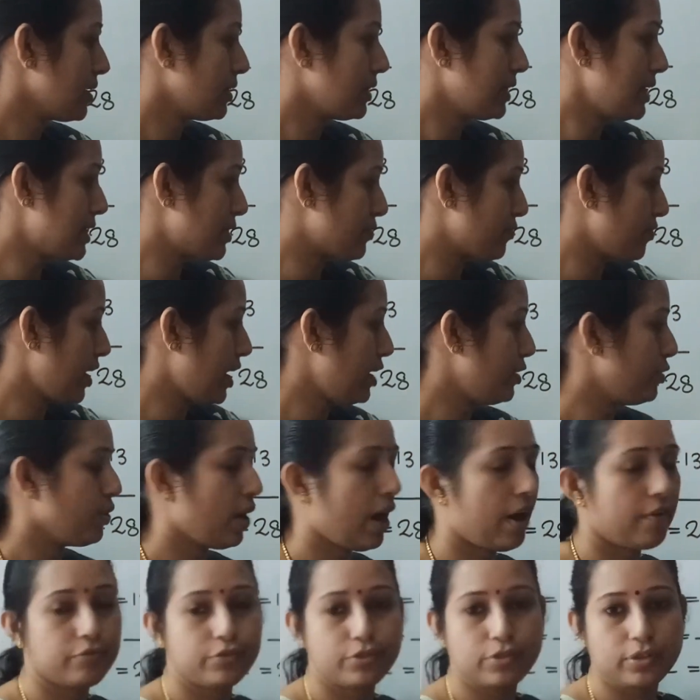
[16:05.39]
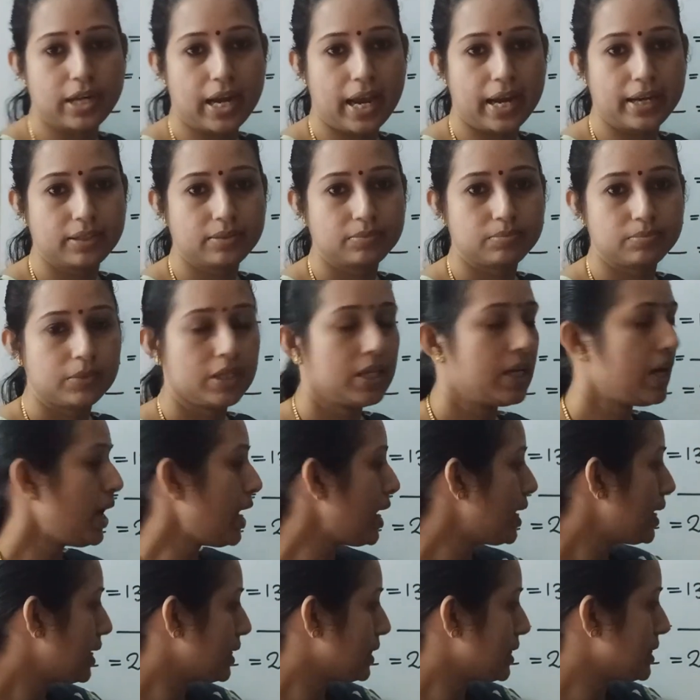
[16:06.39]
This way you have to write.
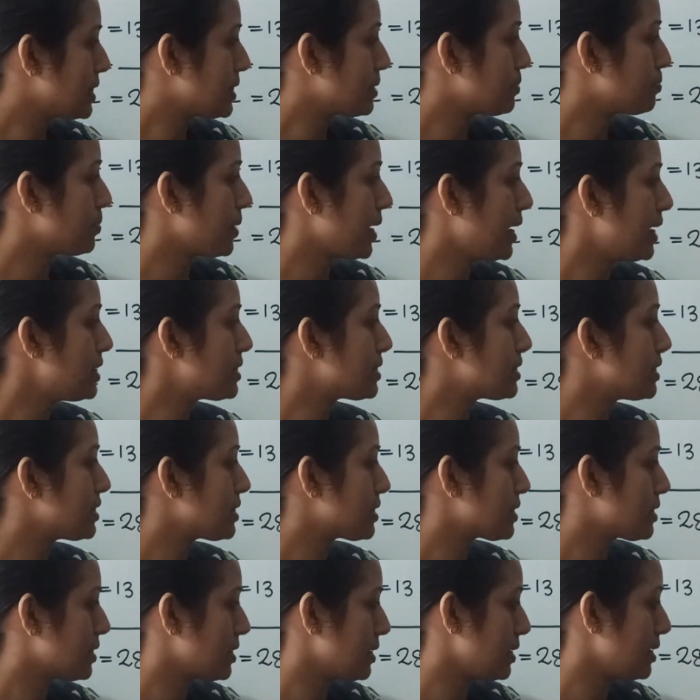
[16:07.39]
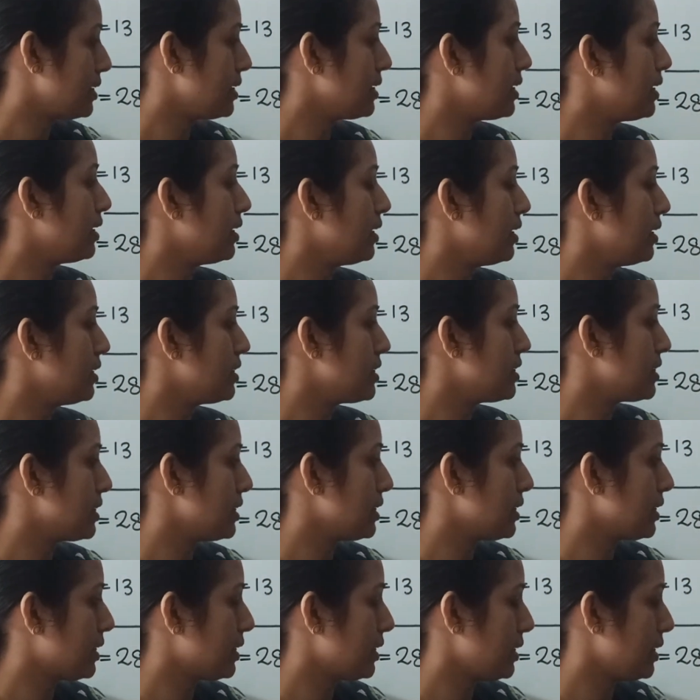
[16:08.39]
And in this space, this
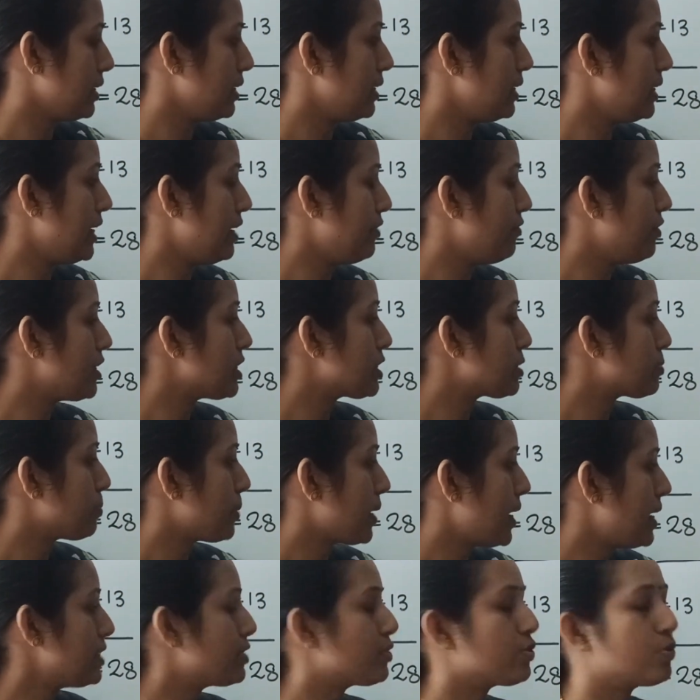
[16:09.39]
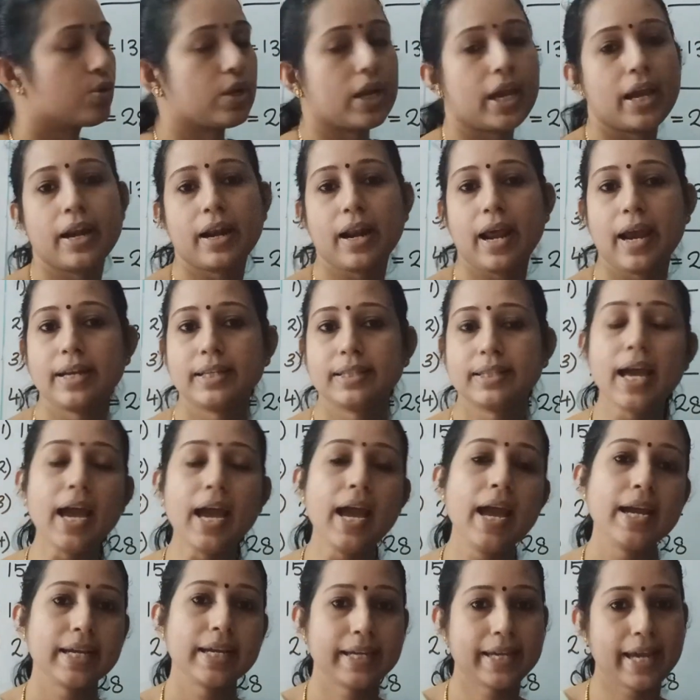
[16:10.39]
leaving space, you can write the
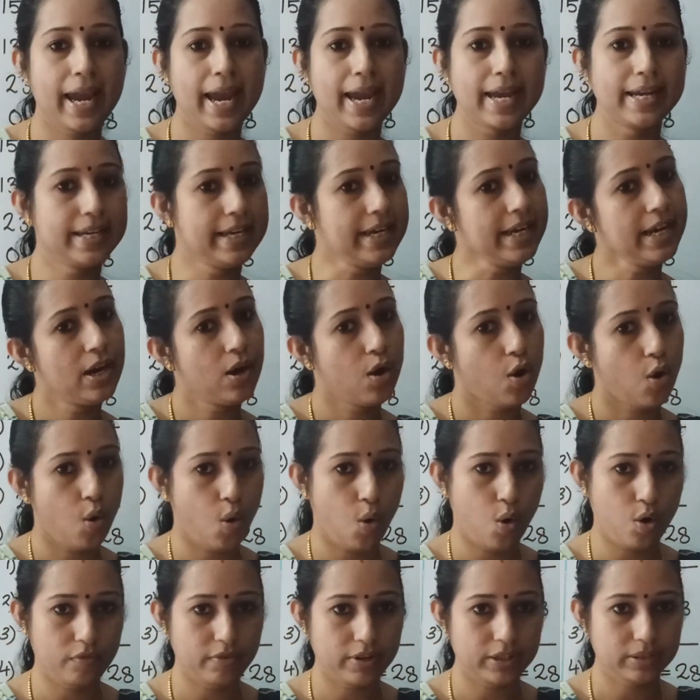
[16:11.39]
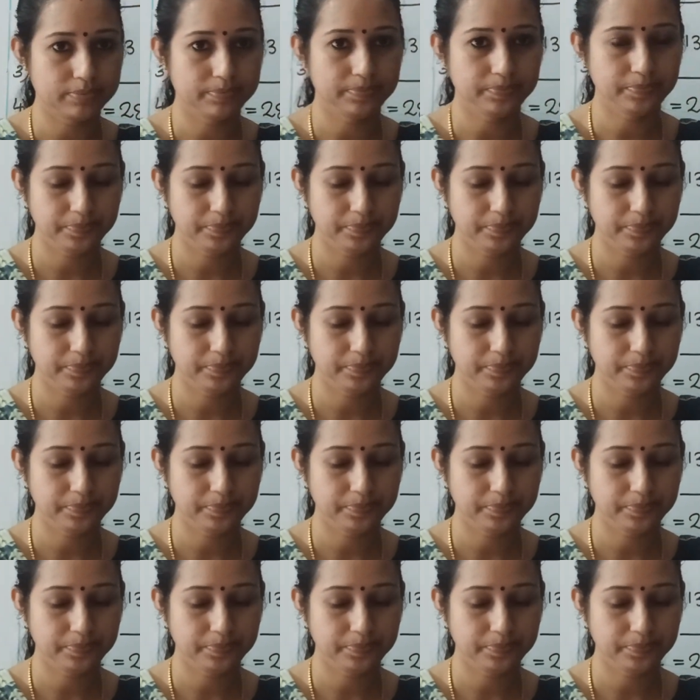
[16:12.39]
carry over.